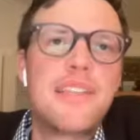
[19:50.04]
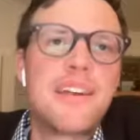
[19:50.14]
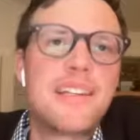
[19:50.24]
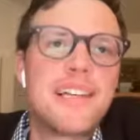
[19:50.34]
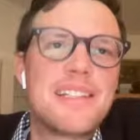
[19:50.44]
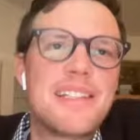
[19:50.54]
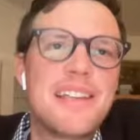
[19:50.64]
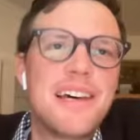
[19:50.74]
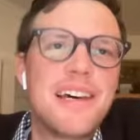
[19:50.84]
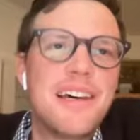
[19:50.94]
I think that's
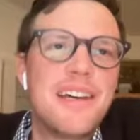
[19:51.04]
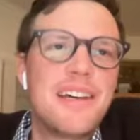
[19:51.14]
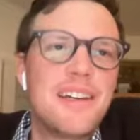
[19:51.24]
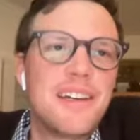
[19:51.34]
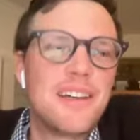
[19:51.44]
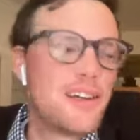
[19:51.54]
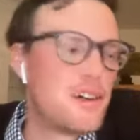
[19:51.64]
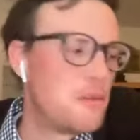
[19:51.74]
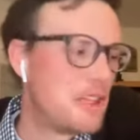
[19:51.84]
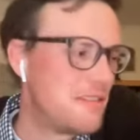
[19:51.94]
the,
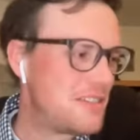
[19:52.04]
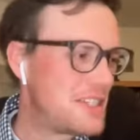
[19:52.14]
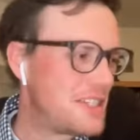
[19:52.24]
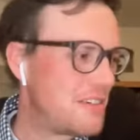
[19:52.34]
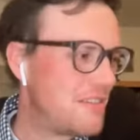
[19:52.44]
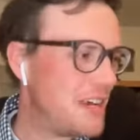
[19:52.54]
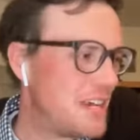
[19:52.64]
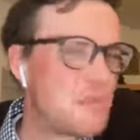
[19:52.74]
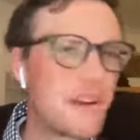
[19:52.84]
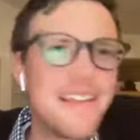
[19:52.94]
we'd love to see your
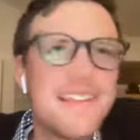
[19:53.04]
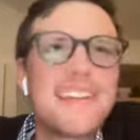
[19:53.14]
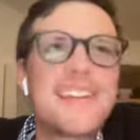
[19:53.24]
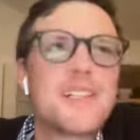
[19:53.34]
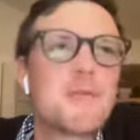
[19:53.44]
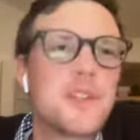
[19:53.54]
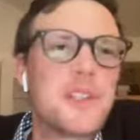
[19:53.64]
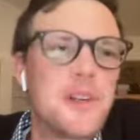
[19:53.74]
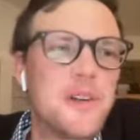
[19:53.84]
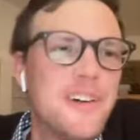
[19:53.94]
face, but I think this will
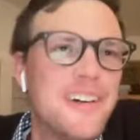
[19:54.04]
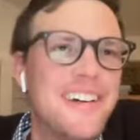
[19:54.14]
do.